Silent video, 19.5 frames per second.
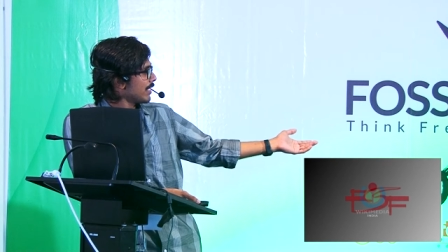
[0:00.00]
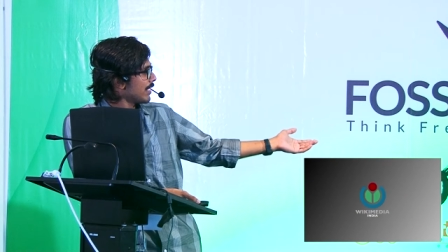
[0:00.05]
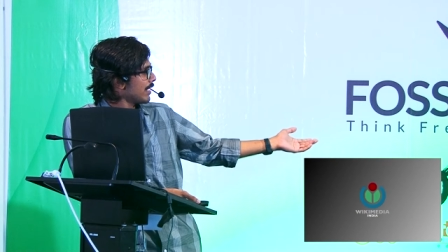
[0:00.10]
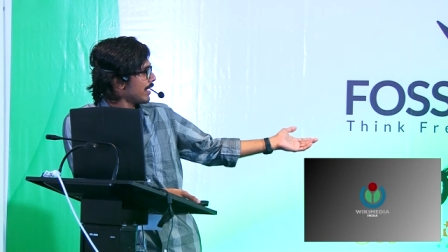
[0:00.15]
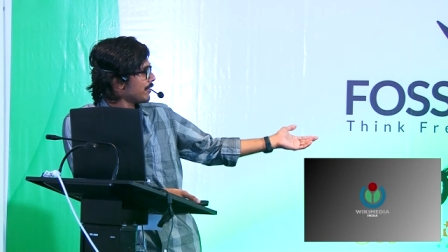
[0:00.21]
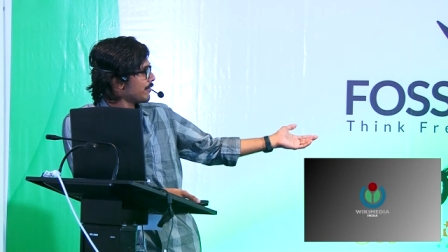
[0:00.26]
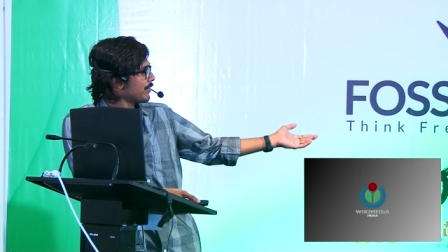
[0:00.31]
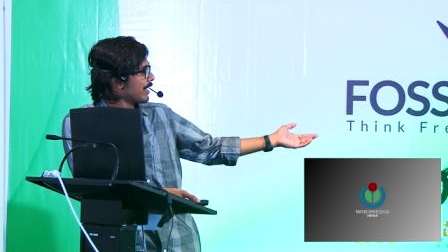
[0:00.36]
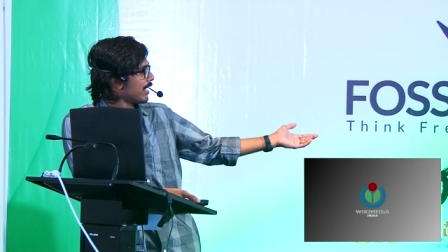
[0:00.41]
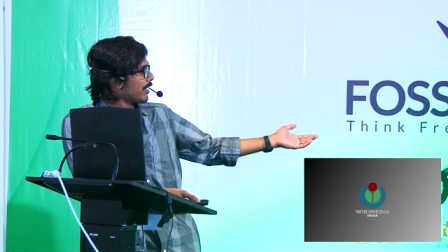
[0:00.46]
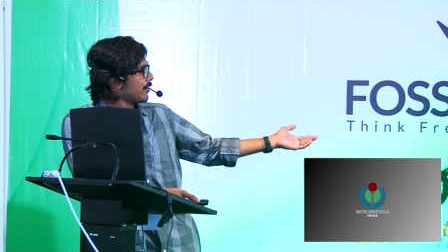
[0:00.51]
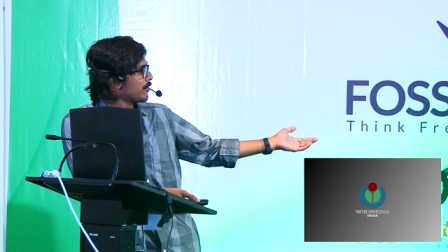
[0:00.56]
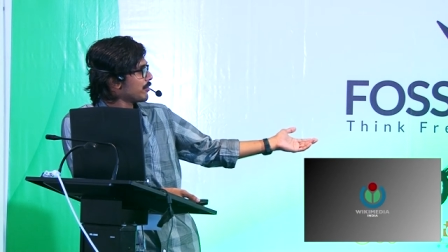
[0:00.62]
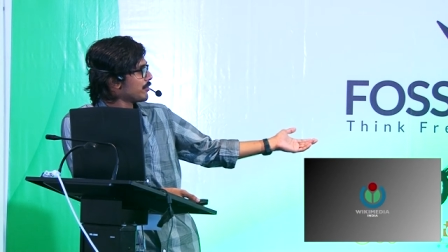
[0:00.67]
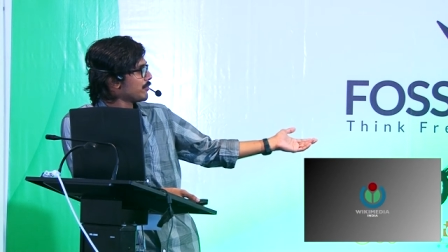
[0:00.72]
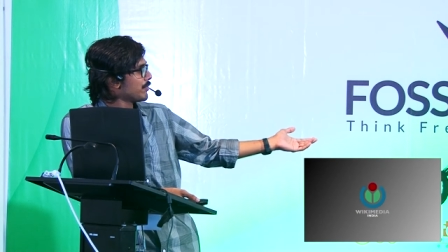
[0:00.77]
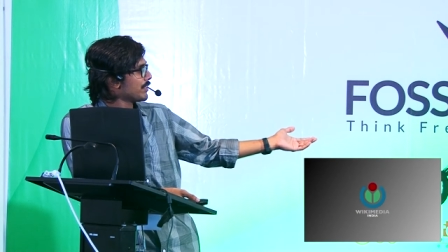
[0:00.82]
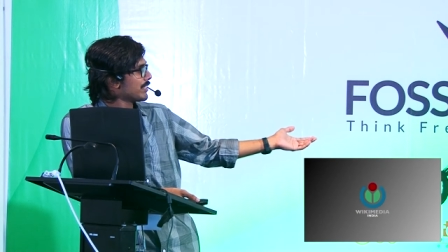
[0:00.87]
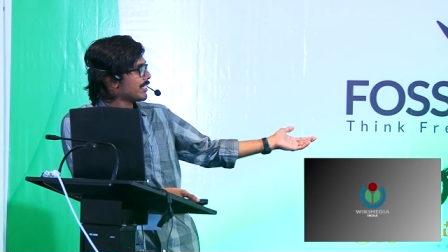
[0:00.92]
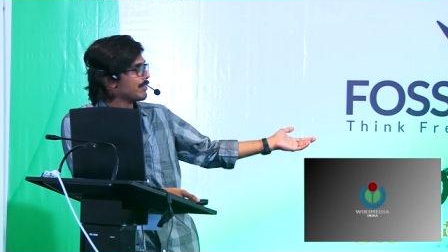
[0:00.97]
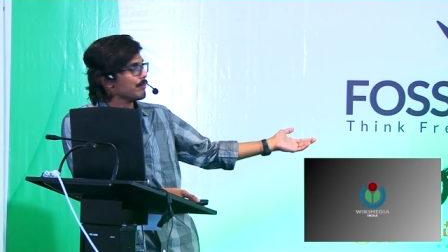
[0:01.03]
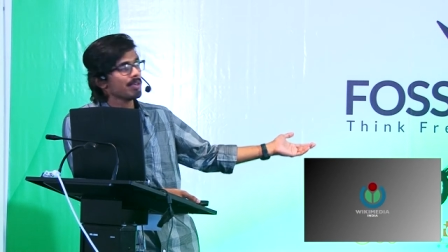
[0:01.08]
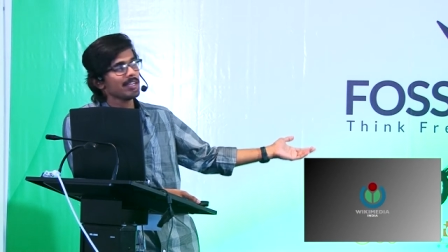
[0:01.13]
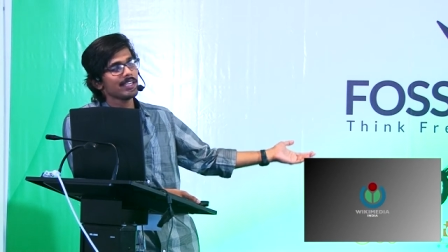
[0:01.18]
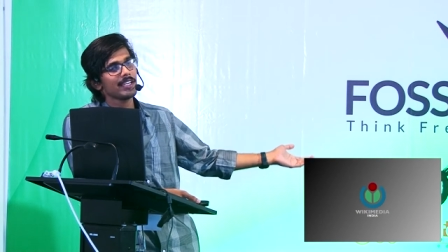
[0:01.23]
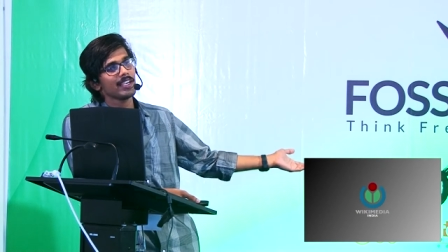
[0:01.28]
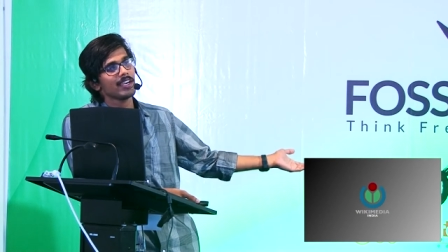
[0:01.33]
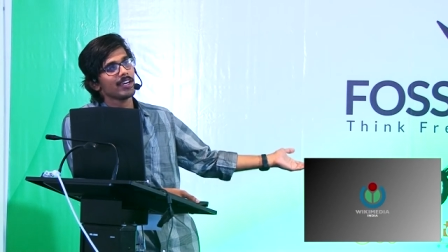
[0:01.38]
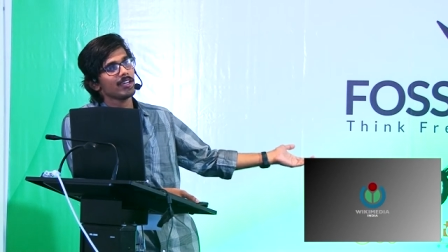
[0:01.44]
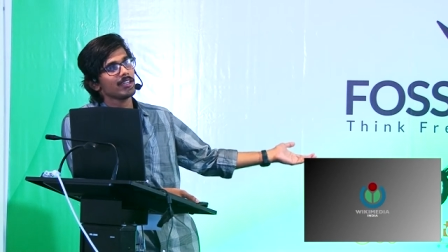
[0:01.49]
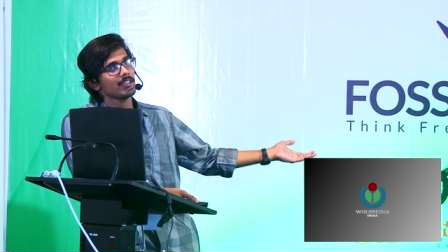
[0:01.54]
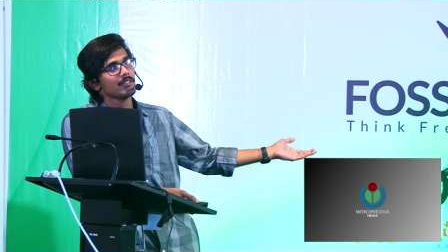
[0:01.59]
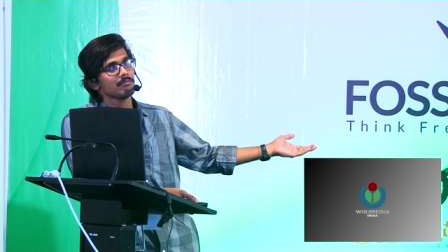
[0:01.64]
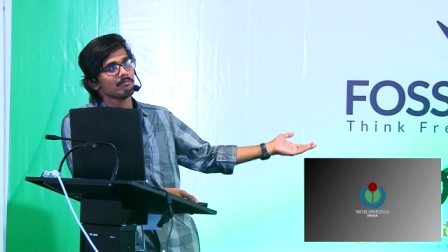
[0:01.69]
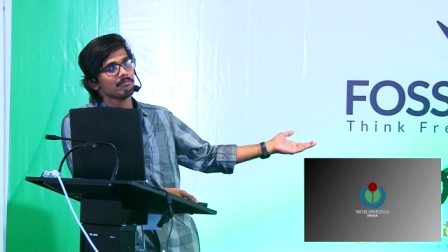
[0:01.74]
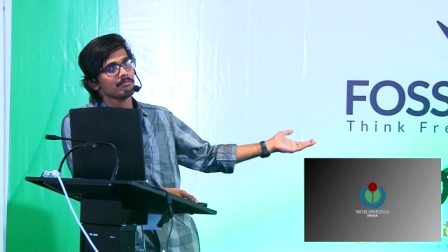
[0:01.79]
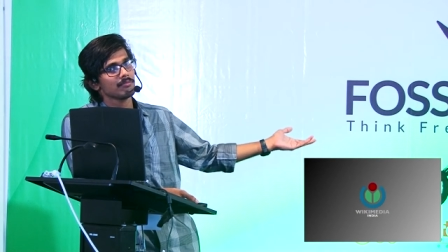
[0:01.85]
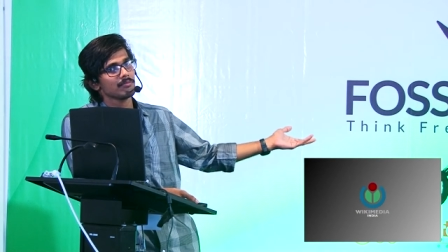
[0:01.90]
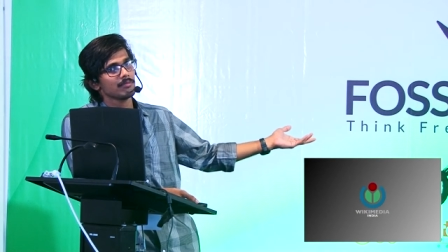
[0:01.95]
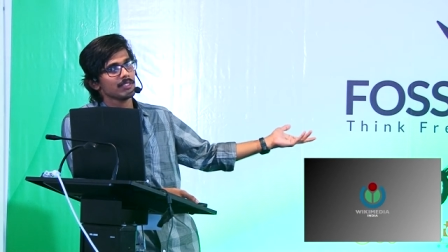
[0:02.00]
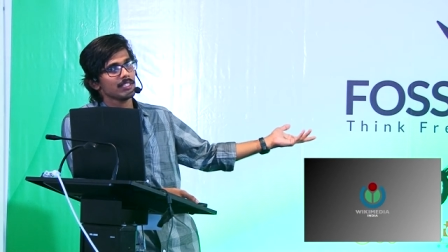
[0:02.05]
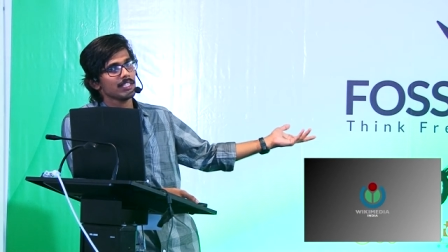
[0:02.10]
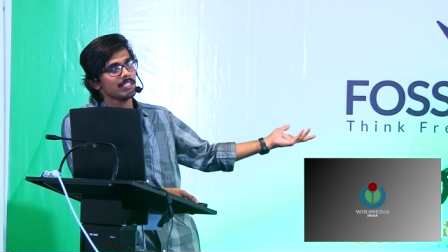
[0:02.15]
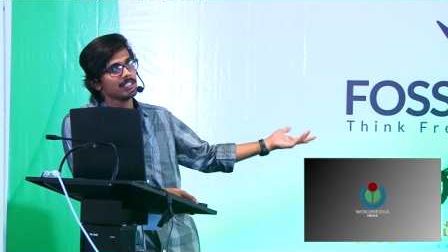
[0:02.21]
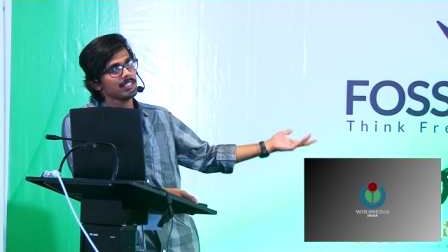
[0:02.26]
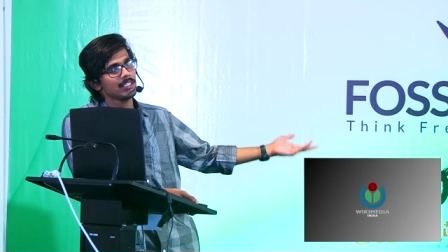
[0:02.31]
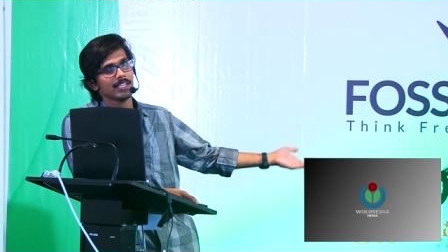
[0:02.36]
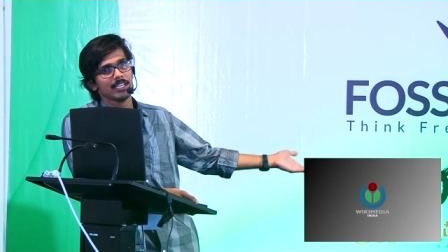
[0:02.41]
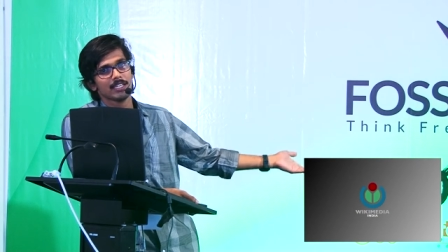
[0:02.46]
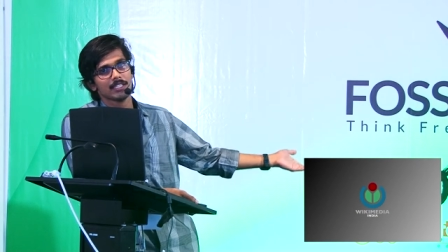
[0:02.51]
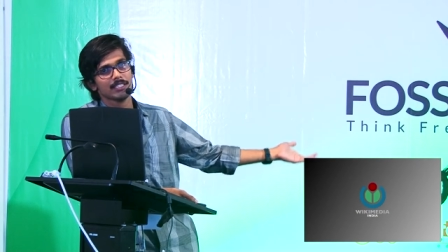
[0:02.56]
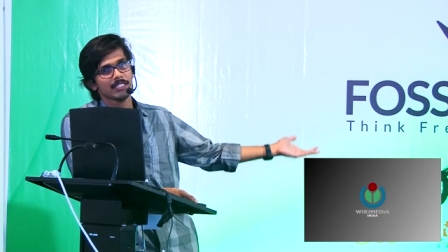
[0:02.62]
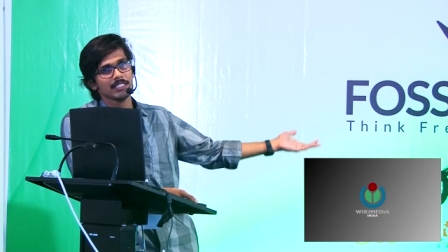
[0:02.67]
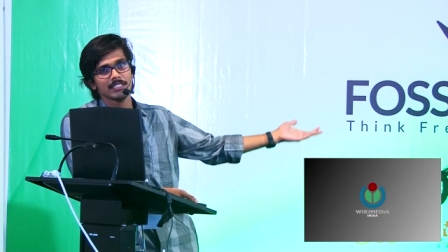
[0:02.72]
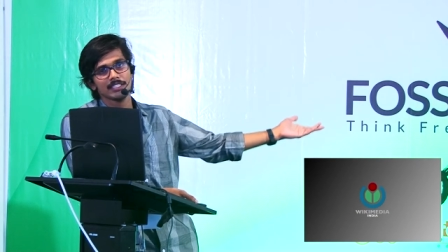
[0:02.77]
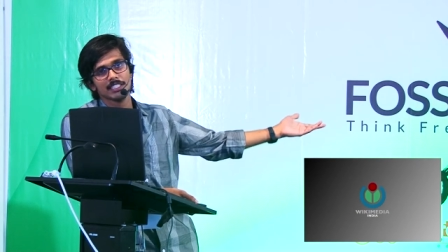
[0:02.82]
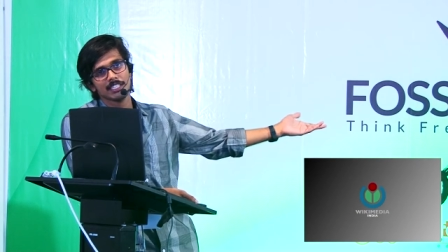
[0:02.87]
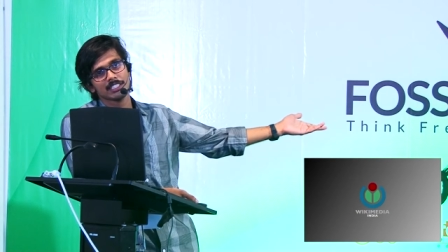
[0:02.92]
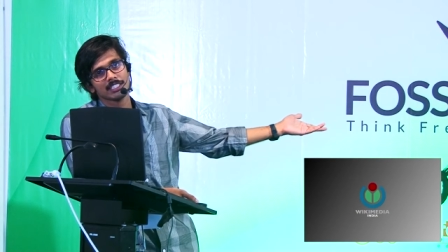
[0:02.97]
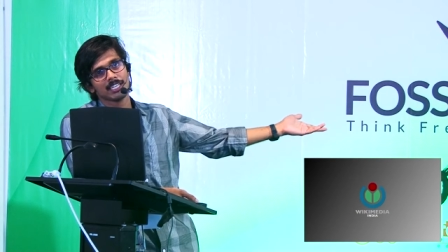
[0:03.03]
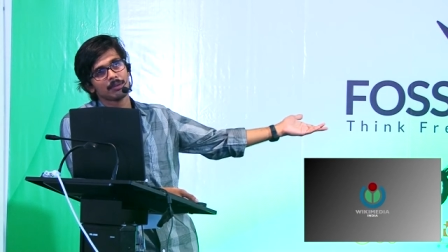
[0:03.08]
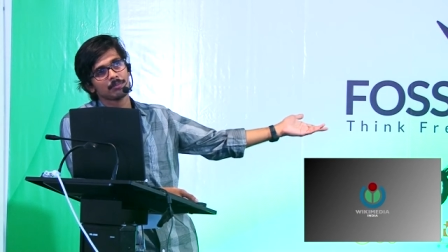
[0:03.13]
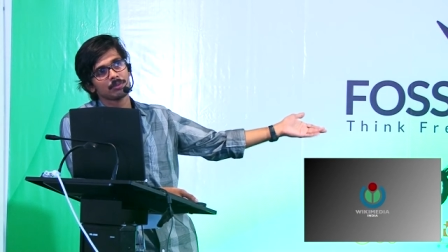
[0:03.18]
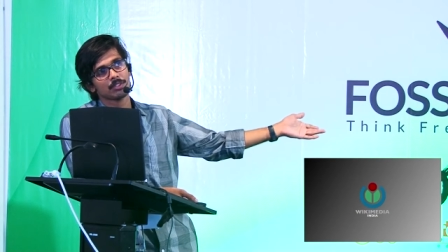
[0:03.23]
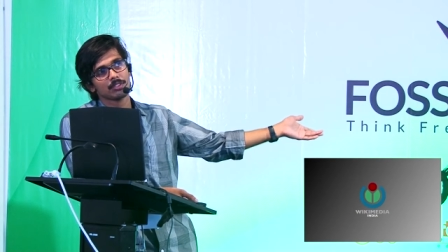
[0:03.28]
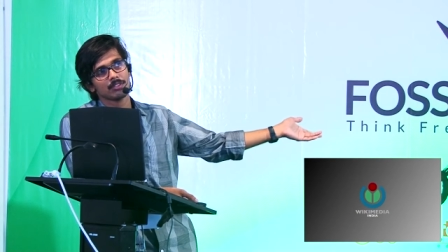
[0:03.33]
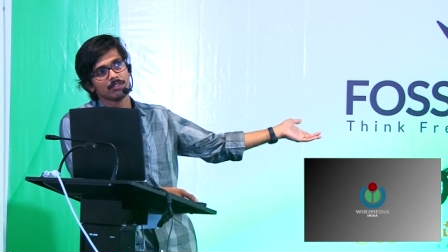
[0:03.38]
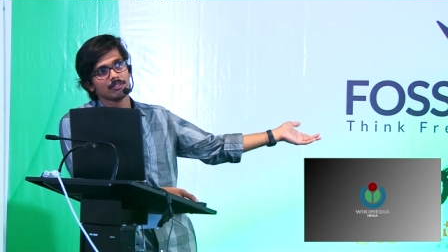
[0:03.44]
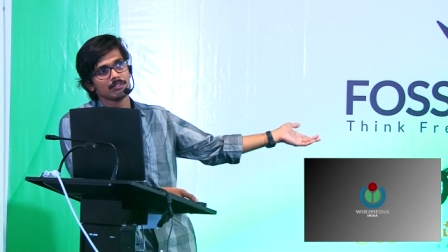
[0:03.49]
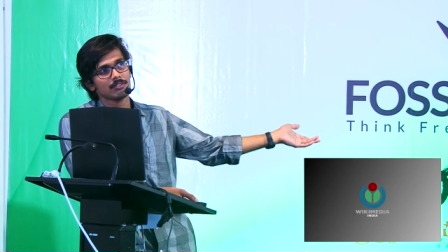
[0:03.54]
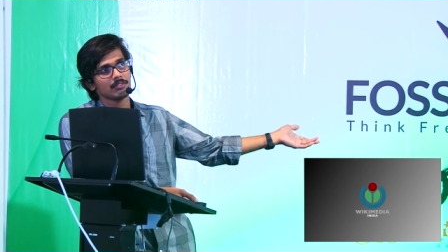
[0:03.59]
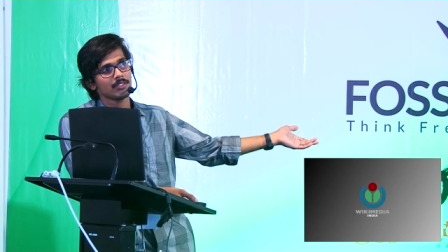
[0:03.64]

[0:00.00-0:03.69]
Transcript: and we have Wikimedia India India chapter,